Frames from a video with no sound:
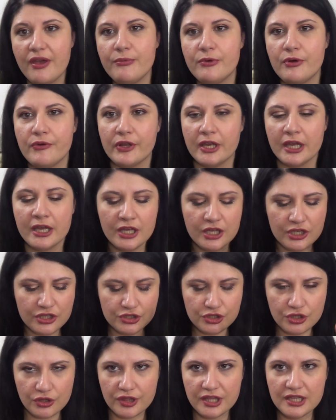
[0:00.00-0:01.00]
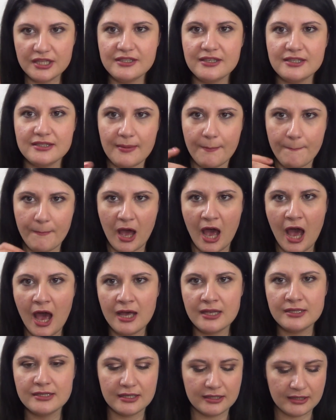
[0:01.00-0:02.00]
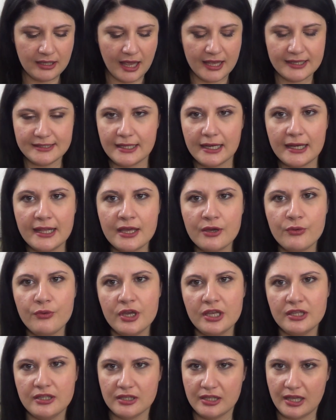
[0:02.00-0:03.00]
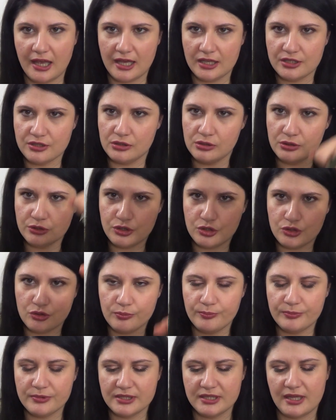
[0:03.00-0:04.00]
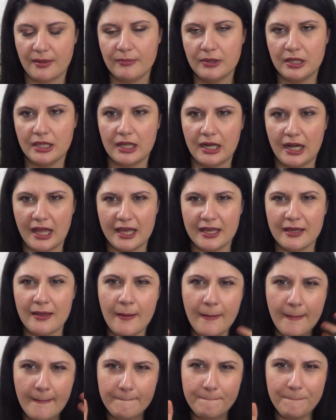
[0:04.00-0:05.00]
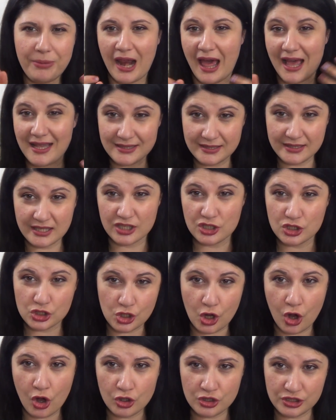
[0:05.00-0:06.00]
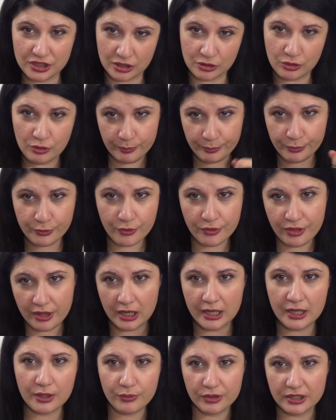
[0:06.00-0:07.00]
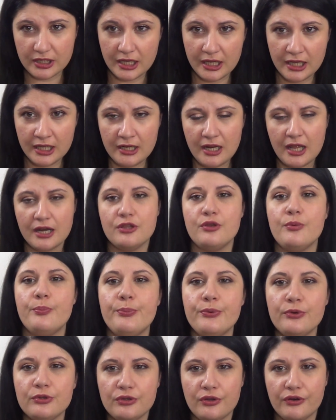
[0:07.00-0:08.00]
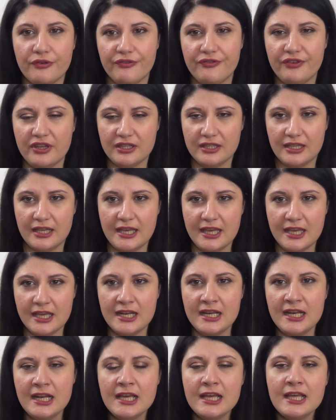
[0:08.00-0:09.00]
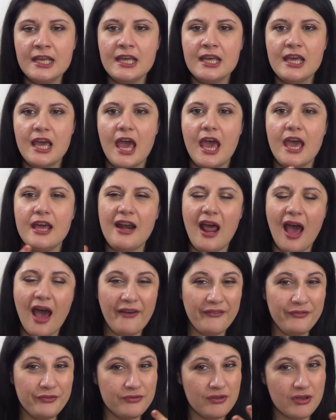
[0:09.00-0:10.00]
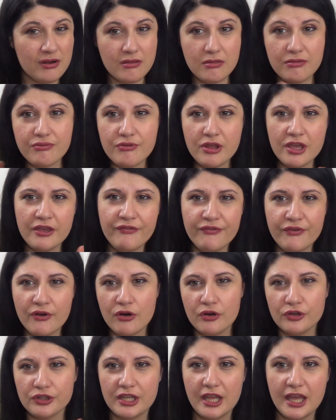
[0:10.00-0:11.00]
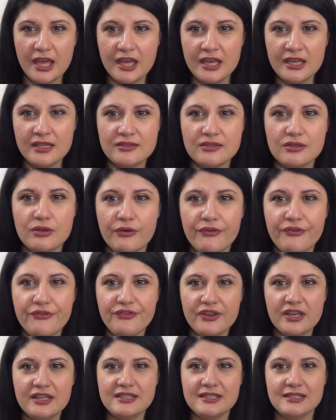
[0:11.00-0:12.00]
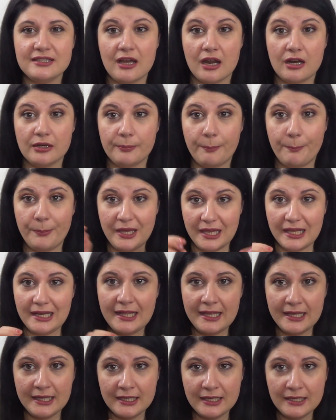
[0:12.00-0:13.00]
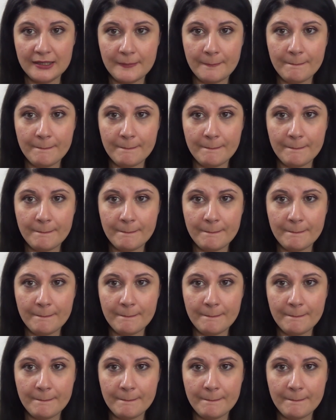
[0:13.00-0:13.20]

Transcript: February. So this is a mask. It has liquid. It has also something like plastic socks that you pour the liquid in and you put your feet in. And after 3-4 days, your feet start peeling